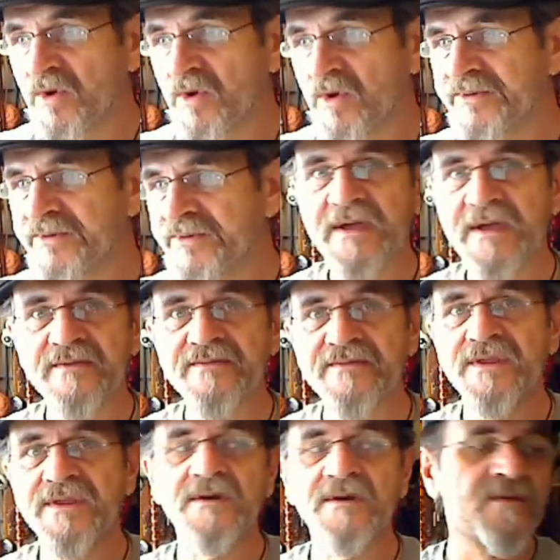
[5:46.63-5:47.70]
will do that
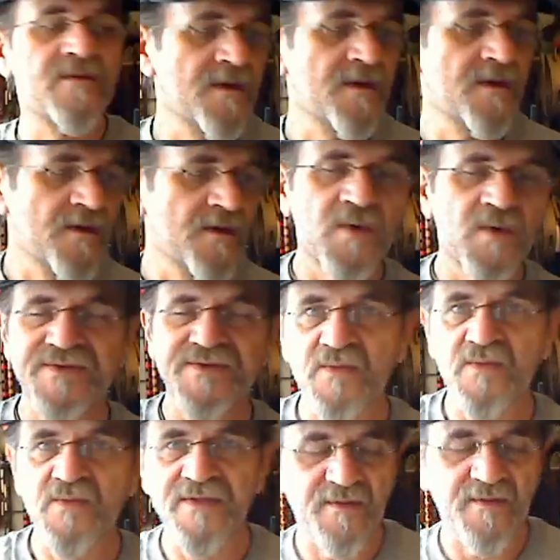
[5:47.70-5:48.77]
video once
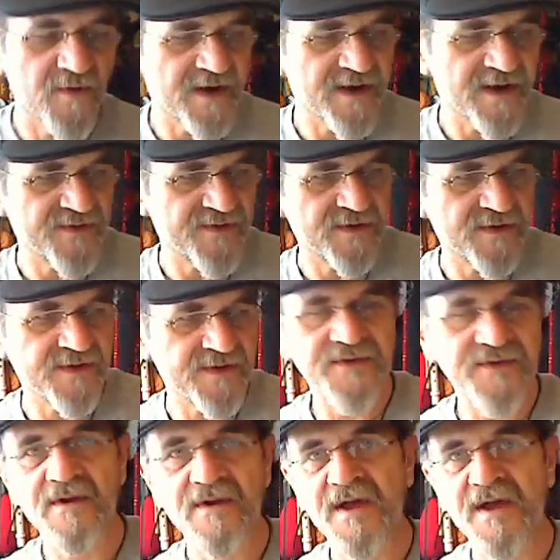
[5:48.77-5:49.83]
the weather breaks and I
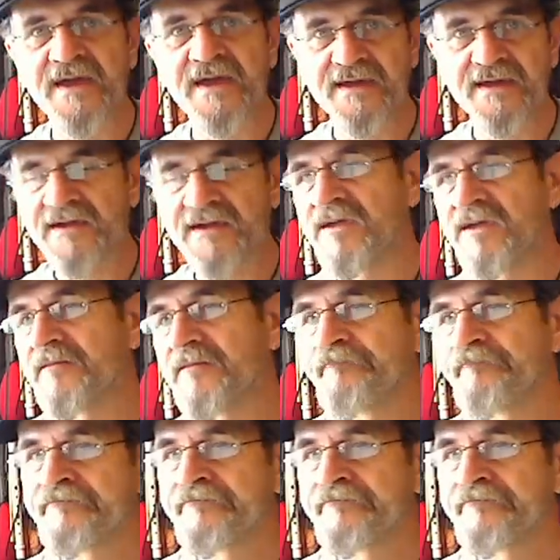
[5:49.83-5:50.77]
start kayaking again.